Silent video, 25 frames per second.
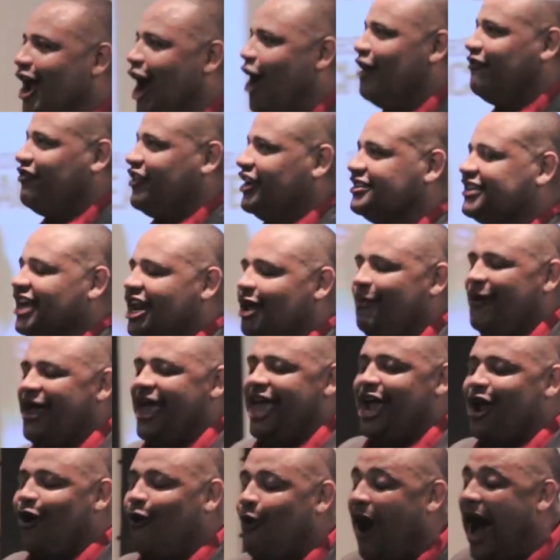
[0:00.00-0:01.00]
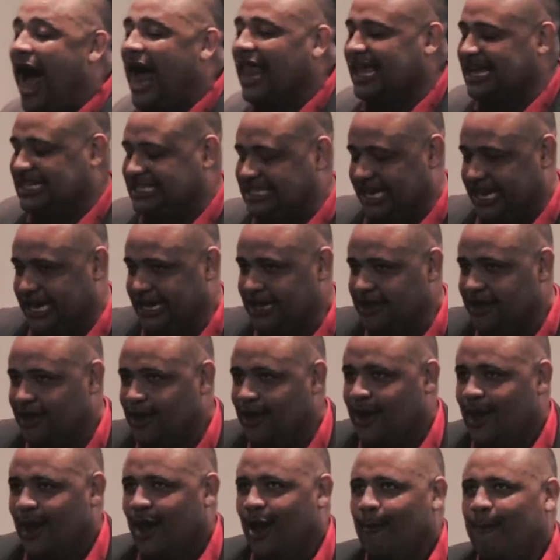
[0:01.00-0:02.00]
know if there's going to be equality,
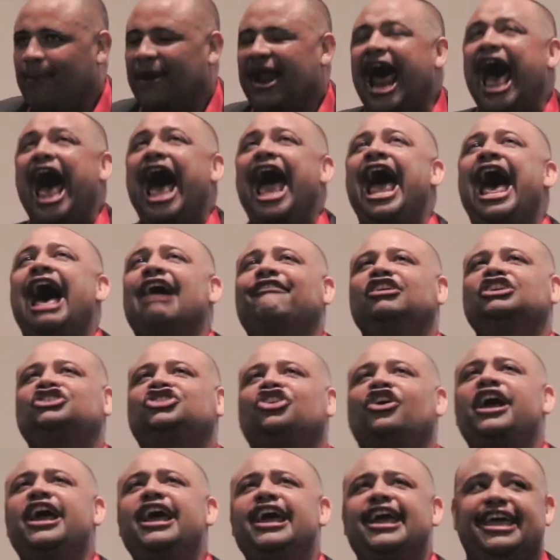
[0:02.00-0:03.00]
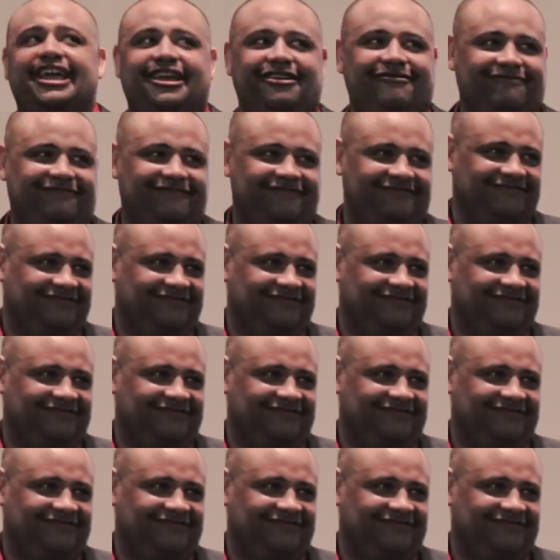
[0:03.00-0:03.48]
but I have a dream